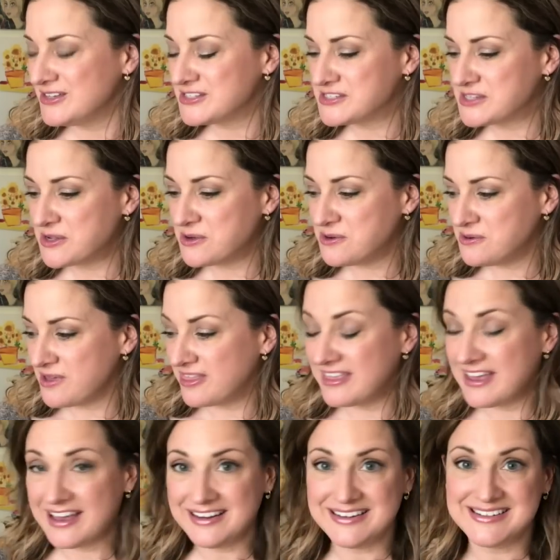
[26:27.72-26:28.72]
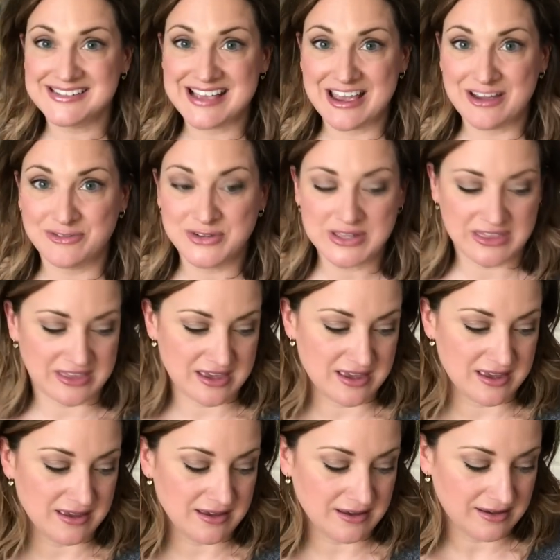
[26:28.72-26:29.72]
So that is
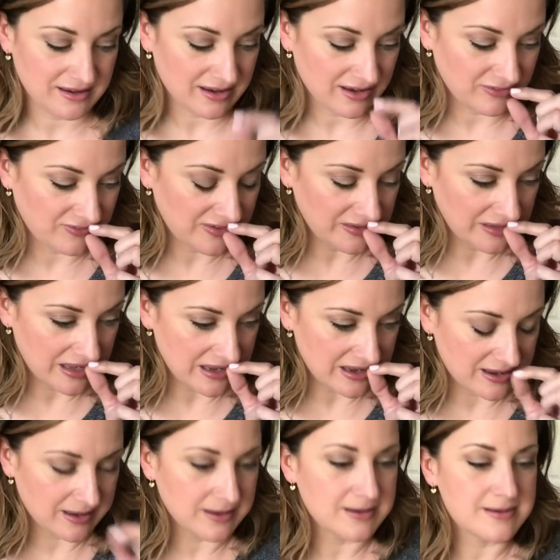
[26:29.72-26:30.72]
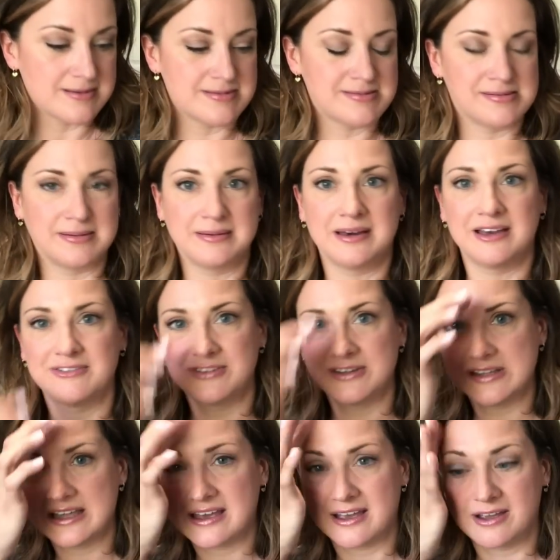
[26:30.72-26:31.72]
everything. I feel like
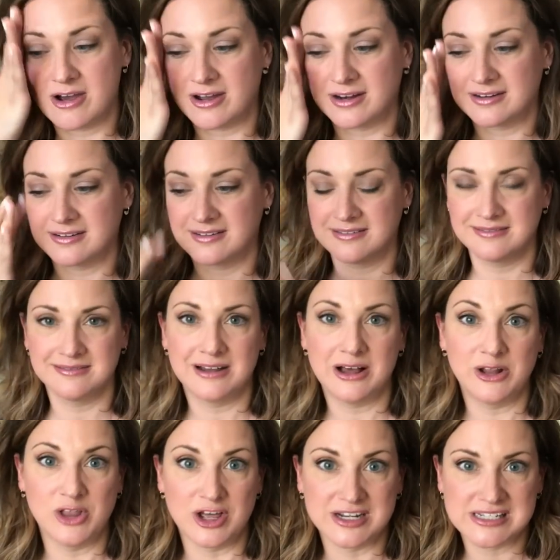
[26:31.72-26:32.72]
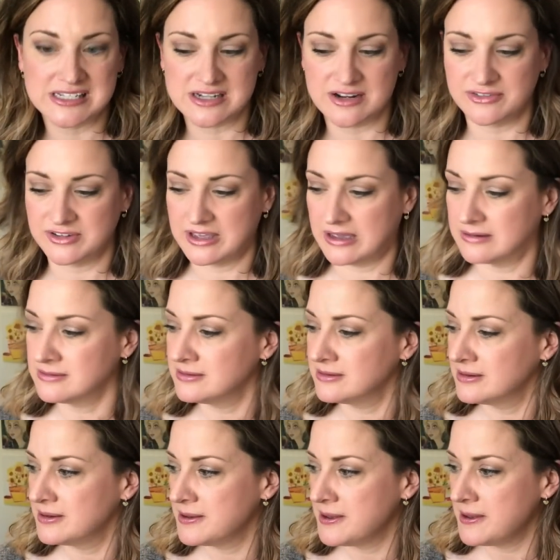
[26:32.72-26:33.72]
I got a lot of stuff again.
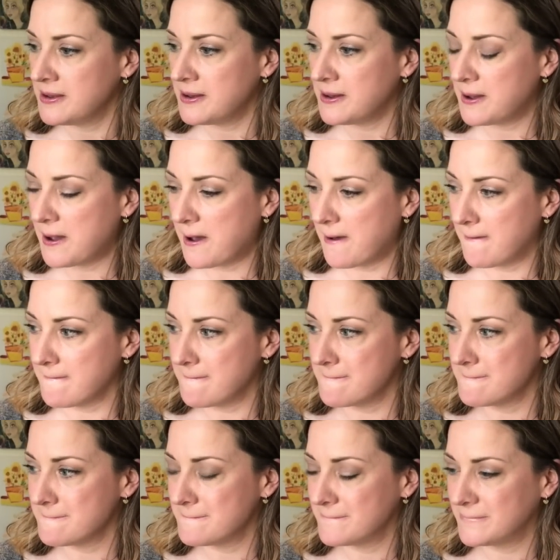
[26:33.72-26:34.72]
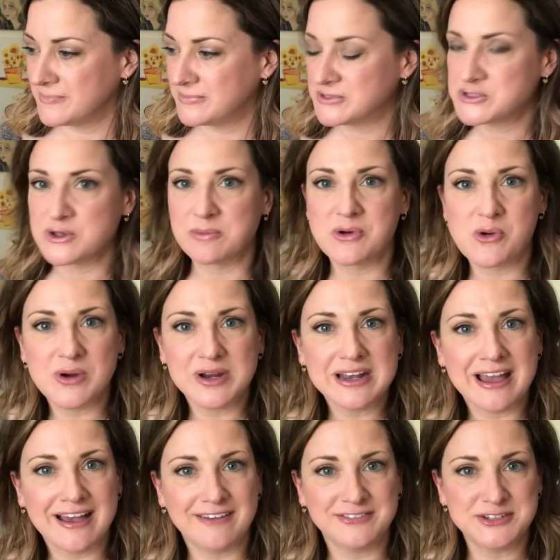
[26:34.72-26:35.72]
So I'm going
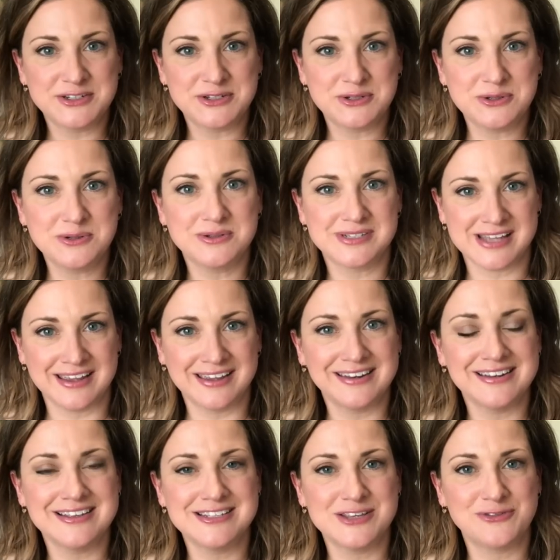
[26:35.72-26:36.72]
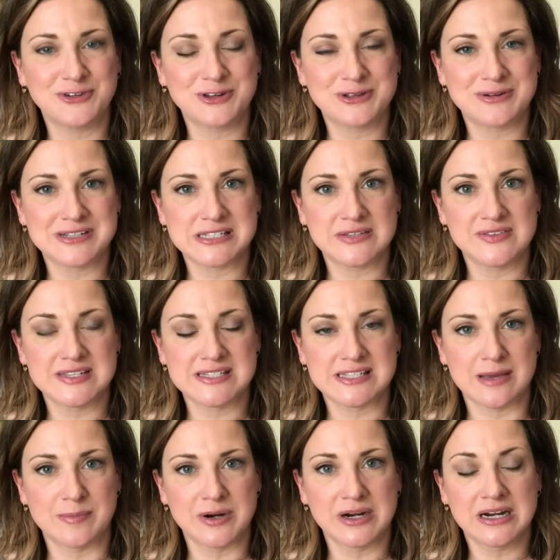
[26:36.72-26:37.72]
to have to take it easy for the rest of the
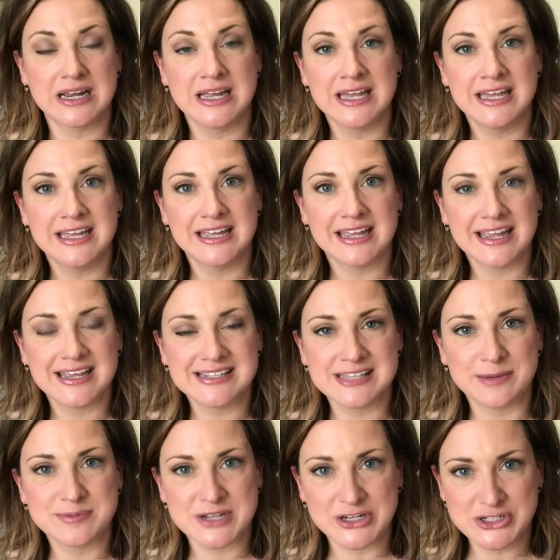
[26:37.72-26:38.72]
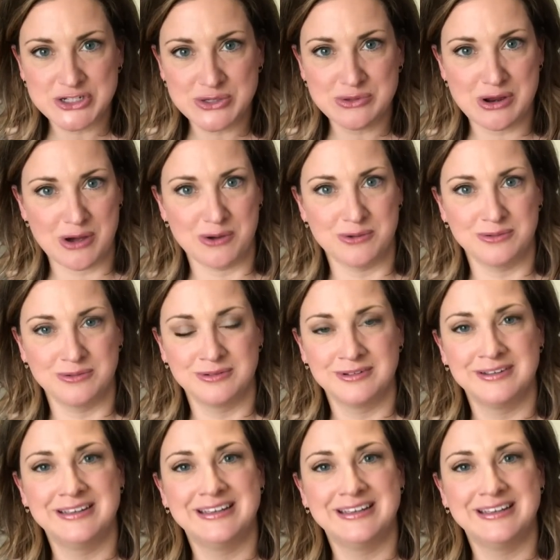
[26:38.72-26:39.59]
summer, except I do know